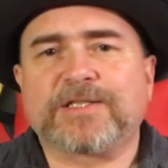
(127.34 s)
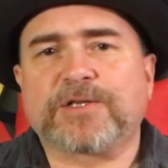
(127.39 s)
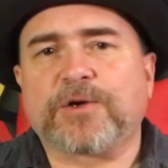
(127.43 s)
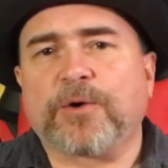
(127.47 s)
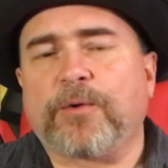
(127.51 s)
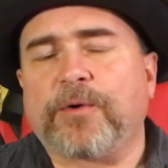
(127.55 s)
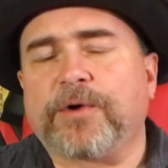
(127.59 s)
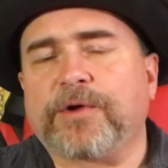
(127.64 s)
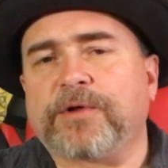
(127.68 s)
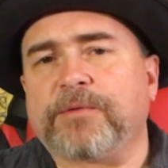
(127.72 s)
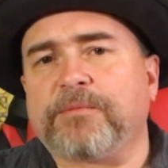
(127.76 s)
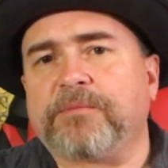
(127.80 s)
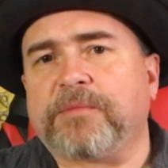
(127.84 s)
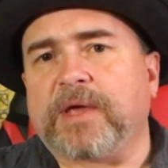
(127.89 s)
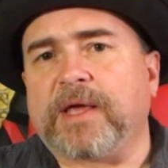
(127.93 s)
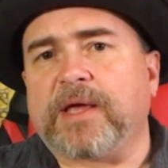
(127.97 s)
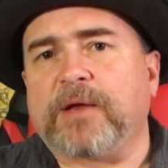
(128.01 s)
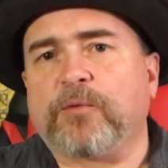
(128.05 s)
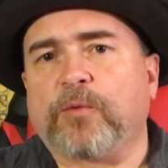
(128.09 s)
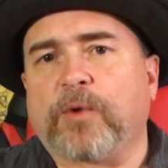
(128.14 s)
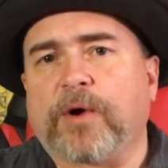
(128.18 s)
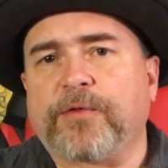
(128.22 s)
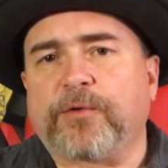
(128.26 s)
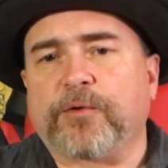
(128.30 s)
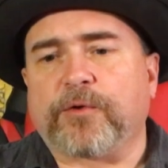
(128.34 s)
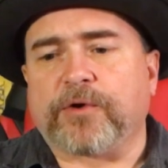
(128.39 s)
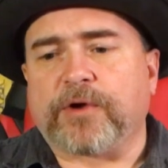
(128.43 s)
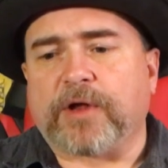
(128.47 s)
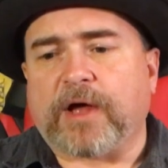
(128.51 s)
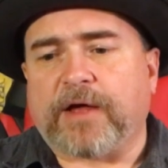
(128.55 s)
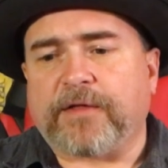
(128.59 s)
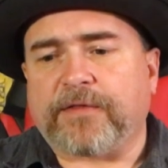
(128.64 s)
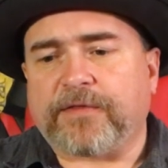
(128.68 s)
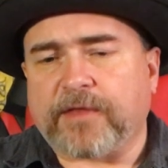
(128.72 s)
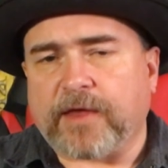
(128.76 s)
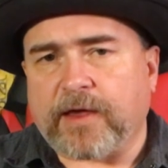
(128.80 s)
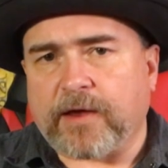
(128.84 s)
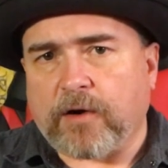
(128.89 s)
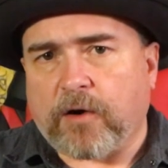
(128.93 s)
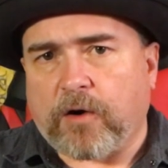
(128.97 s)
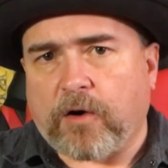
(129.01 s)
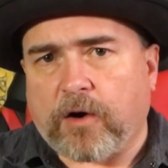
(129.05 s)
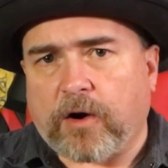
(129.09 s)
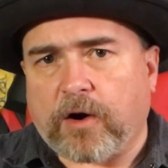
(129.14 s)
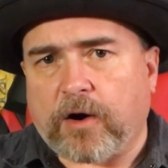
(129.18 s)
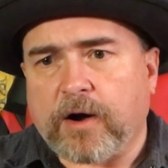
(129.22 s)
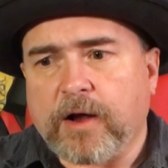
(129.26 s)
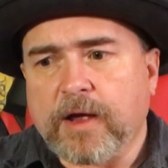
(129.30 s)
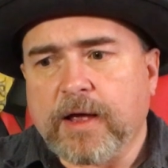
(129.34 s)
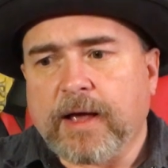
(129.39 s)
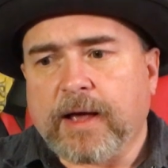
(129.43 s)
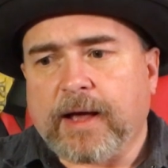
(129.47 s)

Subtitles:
going to mean whether or not they are